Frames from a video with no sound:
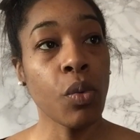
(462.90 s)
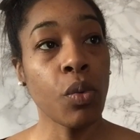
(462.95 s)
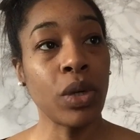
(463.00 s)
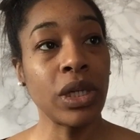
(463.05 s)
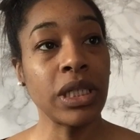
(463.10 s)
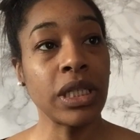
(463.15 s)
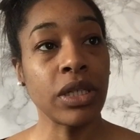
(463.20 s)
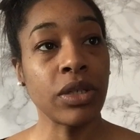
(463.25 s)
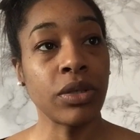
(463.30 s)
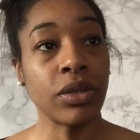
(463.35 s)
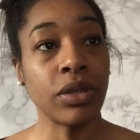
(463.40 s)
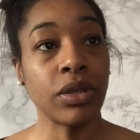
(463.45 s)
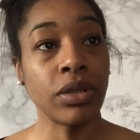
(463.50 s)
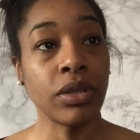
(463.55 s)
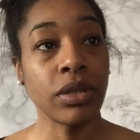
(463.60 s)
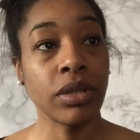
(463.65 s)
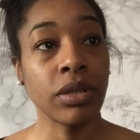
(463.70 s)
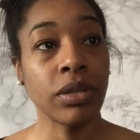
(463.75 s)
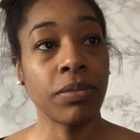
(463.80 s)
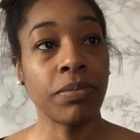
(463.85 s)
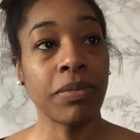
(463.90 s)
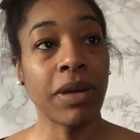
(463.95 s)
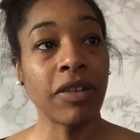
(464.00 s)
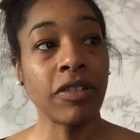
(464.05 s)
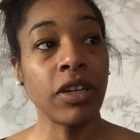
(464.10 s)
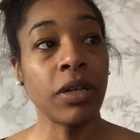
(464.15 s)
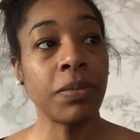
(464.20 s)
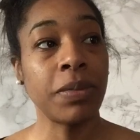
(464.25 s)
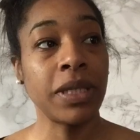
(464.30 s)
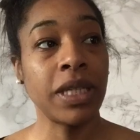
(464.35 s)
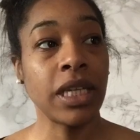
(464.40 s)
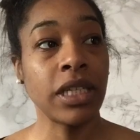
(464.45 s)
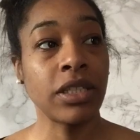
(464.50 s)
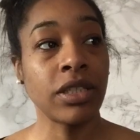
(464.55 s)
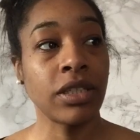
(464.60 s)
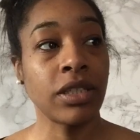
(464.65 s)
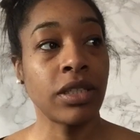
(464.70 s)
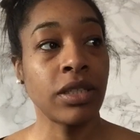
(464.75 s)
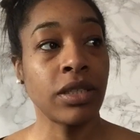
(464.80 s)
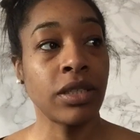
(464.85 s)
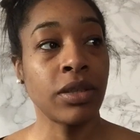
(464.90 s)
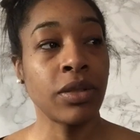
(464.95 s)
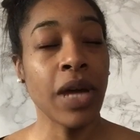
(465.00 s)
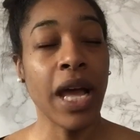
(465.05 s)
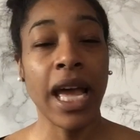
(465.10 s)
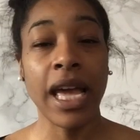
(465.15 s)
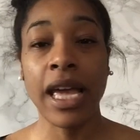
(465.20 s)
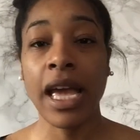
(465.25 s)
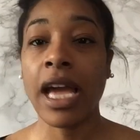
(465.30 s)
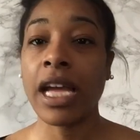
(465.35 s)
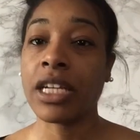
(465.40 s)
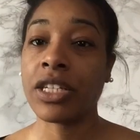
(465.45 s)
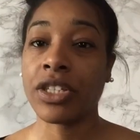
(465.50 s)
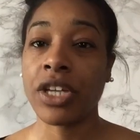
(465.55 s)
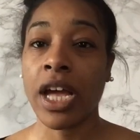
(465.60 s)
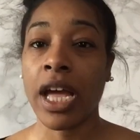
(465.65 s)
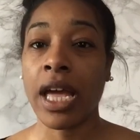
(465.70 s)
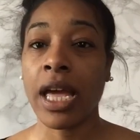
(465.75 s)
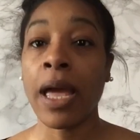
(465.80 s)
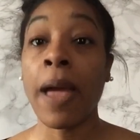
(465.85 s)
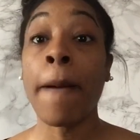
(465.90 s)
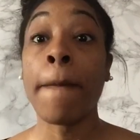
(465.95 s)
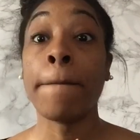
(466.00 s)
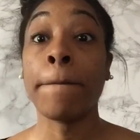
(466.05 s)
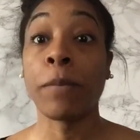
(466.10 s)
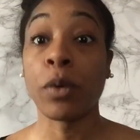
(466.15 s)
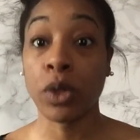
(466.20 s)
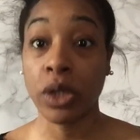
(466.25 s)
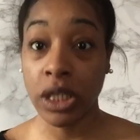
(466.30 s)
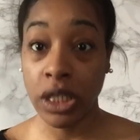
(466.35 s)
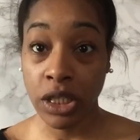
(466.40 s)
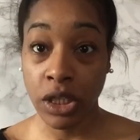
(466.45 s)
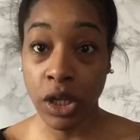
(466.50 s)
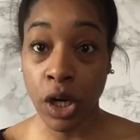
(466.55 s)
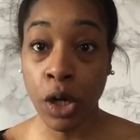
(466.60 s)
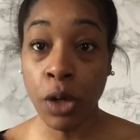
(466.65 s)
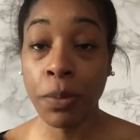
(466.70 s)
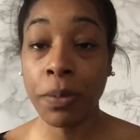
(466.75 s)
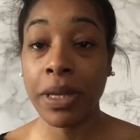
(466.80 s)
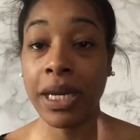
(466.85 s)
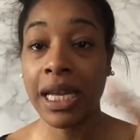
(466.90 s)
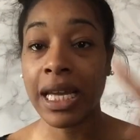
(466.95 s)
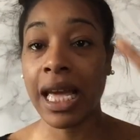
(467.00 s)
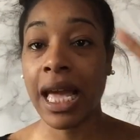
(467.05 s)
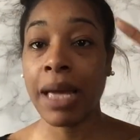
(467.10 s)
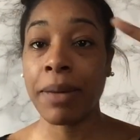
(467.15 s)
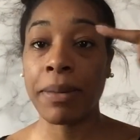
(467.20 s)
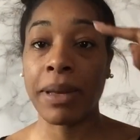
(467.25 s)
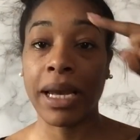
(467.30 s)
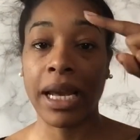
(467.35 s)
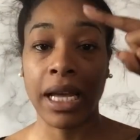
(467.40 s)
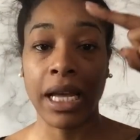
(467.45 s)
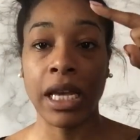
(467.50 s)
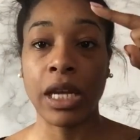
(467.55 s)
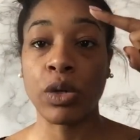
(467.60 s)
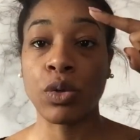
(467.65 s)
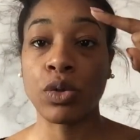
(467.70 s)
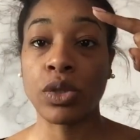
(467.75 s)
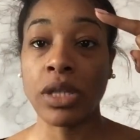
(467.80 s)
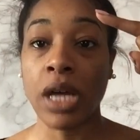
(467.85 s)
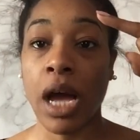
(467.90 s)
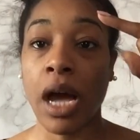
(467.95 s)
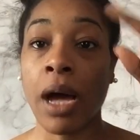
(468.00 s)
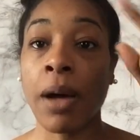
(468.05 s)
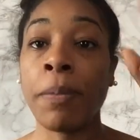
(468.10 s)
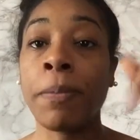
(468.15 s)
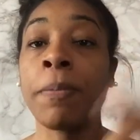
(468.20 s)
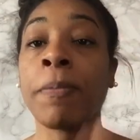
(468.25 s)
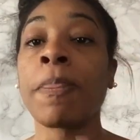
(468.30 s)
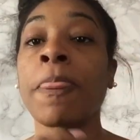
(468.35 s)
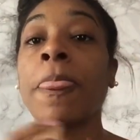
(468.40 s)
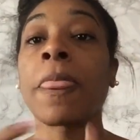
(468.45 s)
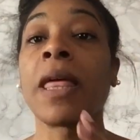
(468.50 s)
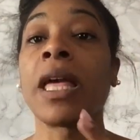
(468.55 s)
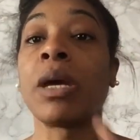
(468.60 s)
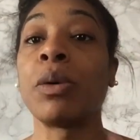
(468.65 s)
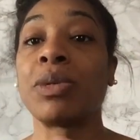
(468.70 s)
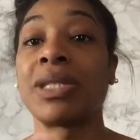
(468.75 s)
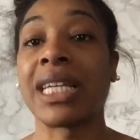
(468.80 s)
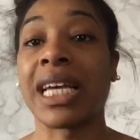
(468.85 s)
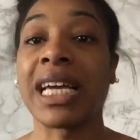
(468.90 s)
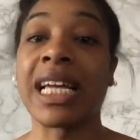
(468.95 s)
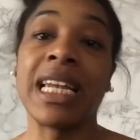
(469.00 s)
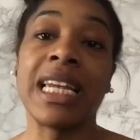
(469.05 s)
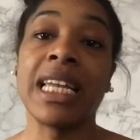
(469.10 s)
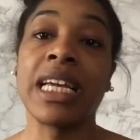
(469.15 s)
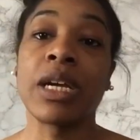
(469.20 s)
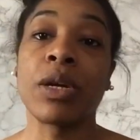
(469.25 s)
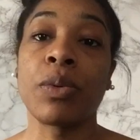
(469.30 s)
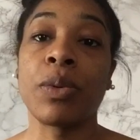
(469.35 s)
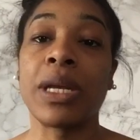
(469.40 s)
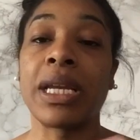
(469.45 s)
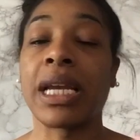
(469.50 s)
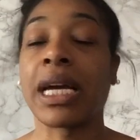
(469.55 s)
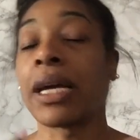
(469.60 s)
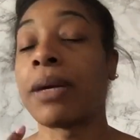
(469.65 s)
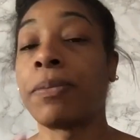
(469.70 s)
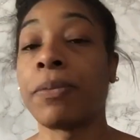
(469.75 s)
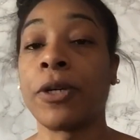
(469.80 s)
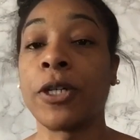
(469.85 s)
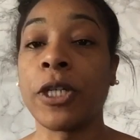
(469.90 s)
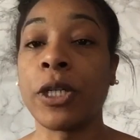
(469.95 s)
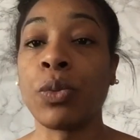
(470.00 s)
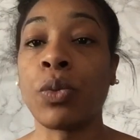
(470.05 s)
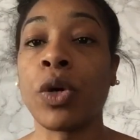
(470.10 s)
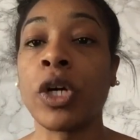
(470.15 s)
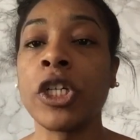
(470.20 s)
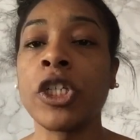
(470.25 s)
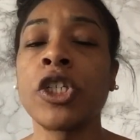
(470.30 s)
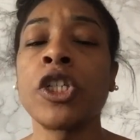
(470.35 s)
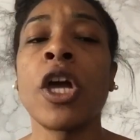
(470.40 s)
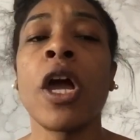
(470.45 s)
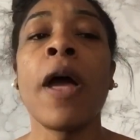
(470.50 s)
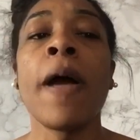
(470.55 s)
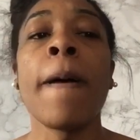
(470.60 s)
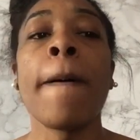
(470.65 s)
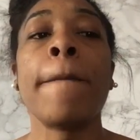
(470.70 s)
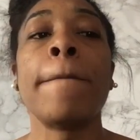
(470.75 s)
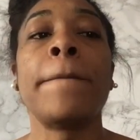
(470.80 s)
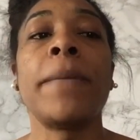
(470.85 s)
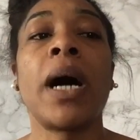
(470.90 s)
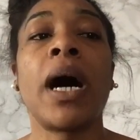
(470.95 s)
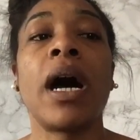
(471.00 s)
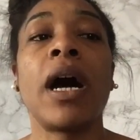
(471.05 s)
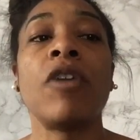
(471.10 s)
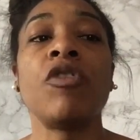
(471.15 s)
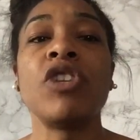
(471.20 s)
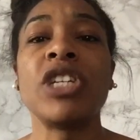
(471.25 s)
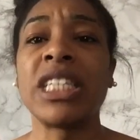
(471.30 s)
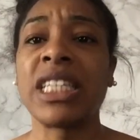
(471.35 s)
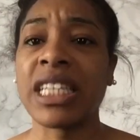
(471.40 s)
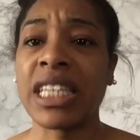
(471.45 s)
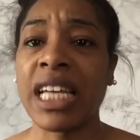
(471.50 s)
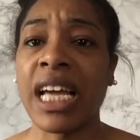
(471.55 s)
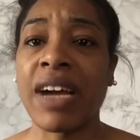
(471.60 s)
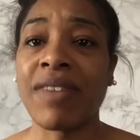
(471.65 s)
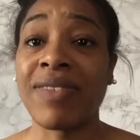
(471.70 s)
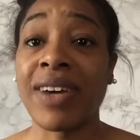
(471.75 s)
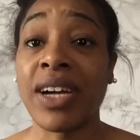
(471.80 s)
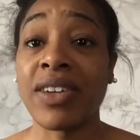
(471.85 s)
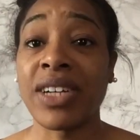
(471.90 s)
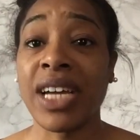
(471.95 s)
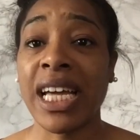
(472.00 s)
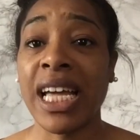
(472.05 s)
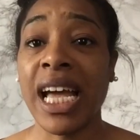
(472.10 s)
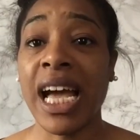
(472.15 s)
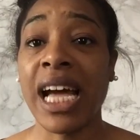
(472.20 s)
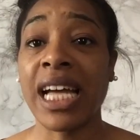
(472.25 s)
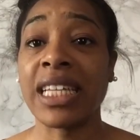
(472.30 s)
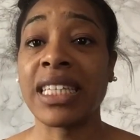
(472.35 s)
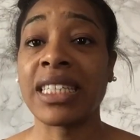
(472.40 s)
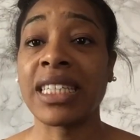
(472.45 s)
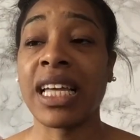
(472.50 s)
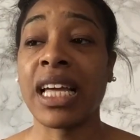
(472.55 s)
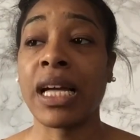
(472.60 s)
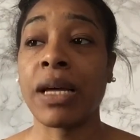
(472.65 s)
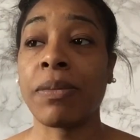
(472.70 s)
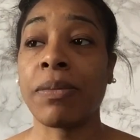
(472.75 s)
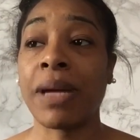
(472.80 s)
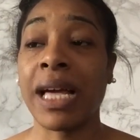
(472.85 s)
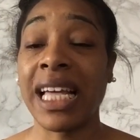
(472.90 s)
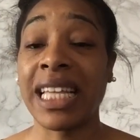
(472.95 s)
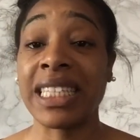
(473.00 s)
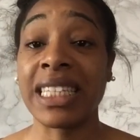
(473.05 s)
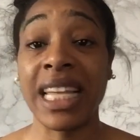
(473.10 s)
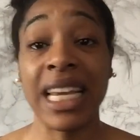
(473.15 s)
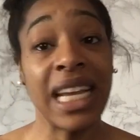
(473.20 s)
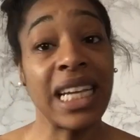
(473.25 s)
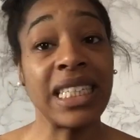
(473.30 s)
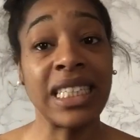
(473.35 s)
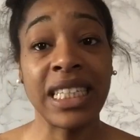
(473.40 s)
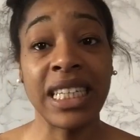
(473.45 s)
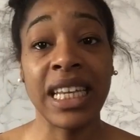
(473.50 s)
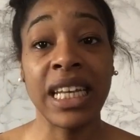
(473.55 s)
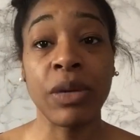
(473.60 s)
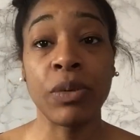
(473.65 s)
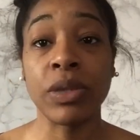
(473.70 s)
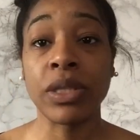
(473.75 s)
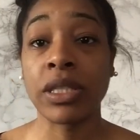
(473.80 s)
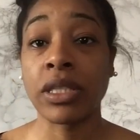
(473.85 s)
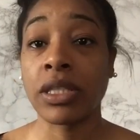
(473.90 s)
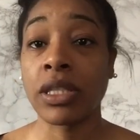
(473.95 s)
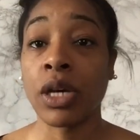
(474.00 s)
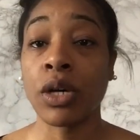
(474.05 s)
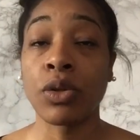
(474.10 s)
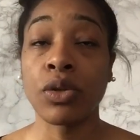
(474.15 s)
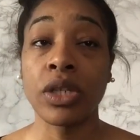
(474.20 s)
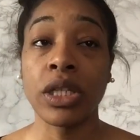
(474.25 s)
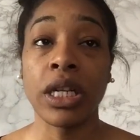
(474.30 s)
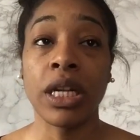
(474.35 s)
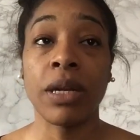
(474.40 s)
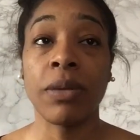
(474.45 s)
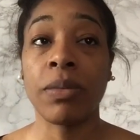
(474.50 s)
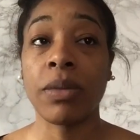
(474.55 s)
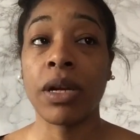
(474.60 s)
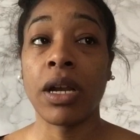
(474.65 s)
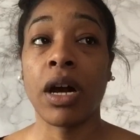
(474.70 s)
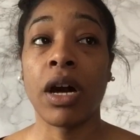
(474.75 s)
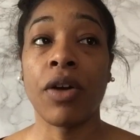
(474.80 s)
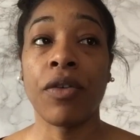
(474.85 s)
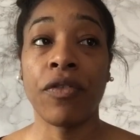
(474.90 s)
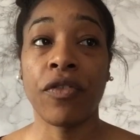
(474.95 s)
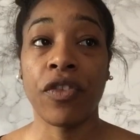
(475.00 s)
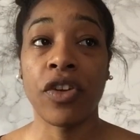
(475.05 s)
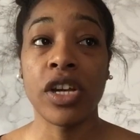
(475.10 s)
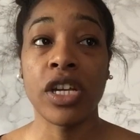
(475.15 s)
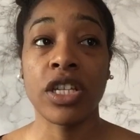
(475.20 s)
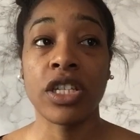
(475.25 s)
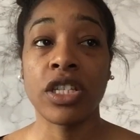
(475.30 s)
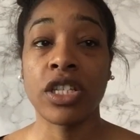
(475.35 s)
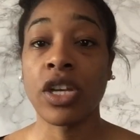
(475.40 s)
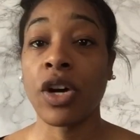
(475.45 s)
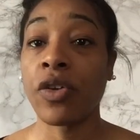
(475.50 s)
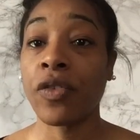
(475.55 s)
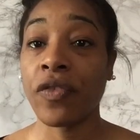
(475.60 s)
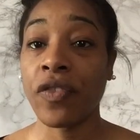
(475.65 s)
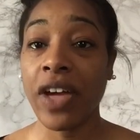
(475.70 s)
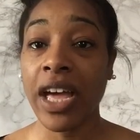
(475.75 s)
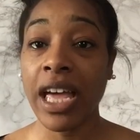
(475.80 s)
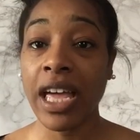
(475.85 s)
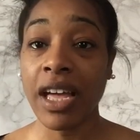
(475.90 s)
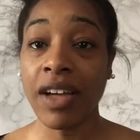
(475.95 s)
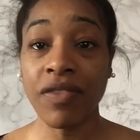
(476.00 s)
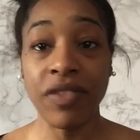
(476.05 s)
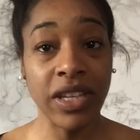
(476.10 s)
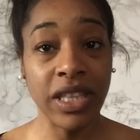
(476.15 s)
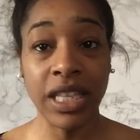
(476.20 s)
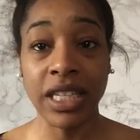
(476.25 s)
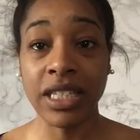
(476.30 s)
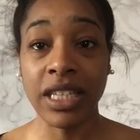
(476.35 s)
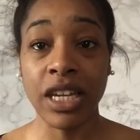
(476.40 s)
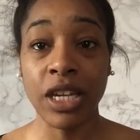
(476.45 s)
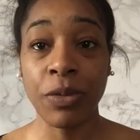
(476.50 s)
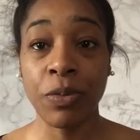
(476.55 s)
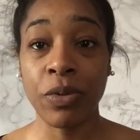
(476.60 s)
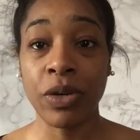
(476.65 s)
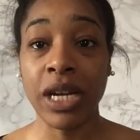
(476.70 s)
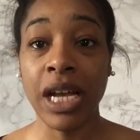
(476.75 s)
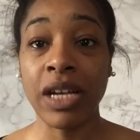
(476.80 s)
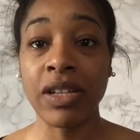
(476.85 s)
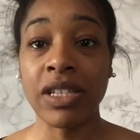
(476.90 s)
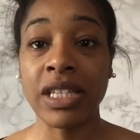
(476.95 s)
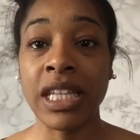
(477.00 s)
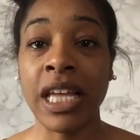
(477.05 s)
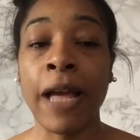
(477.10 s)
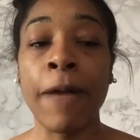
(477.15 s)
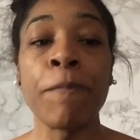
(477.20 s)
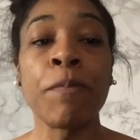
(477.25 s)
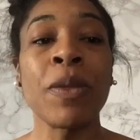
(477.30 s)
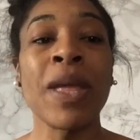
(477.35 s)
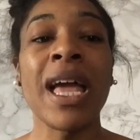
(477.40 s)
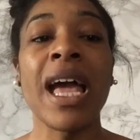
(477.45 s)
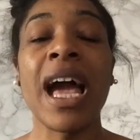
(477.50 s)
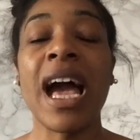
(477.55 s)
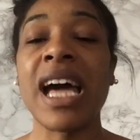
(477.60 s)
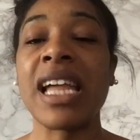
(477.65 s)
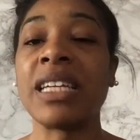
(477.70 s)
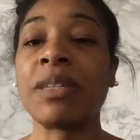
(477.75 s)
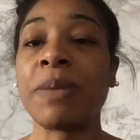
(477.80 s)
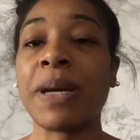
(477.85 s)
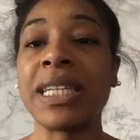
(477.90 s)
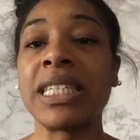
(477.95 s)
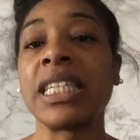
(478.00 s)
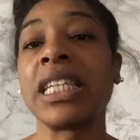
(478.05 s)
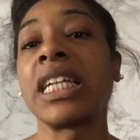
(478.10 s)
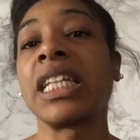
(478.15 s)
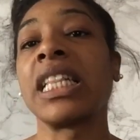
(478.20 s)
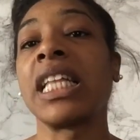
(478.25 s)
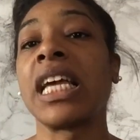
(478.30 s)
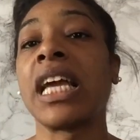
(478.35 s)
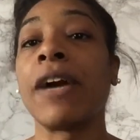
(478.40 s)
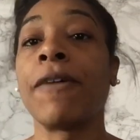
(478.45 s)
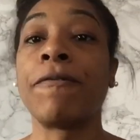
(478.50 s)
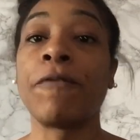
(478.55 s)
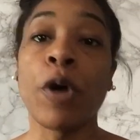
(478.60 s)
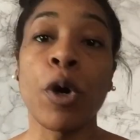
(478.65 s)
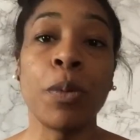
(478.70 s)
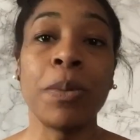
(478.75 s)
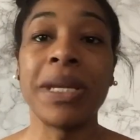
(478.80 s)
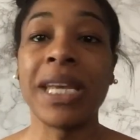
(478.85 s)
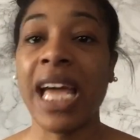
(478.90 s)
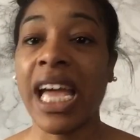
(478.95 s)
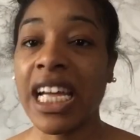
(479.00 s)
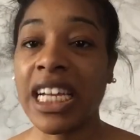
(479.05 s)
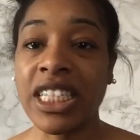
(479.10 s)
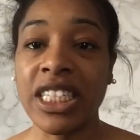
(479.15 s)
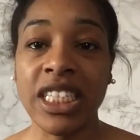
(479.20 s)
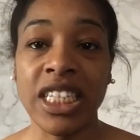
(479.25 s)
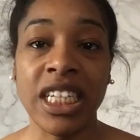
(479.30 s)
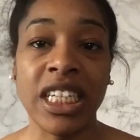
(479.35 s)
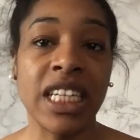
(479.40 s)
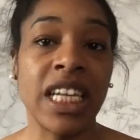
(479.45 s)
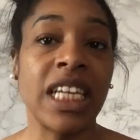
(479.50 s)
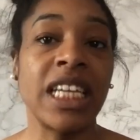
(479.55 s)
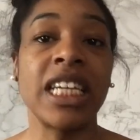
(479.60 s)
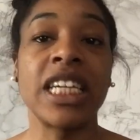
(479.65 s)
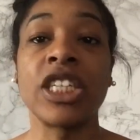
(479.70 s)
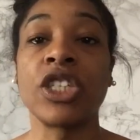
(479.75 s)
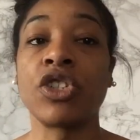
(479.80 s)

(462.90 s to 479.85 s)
what is it called? Mario Badescu AHA body soap, and it came in like a little tub. It was like a liquid, like a body wash. But recently I found out it has SLS in it, with sodium lauryl sulfate. I think that's how you pronounce it. And it's basically a foaming agent, and it